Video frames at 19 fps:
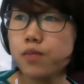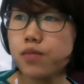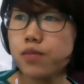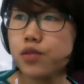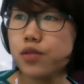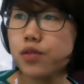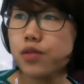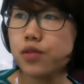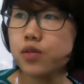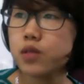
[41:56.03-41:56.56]

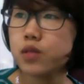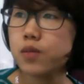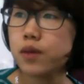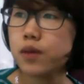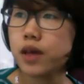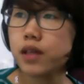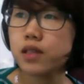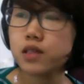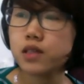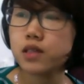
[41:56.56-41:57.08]

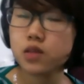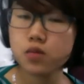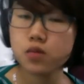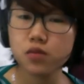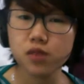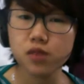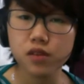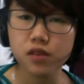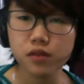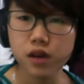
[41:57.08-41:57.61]
prospects
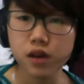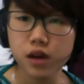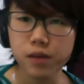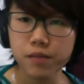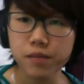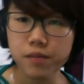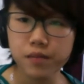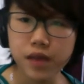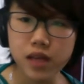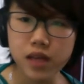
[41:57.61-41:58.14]
with
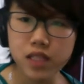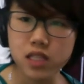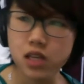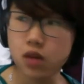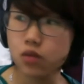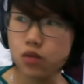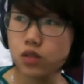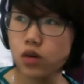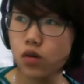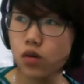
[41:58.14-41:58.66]

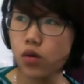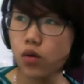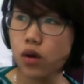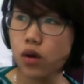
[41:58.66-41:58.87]
SEO. So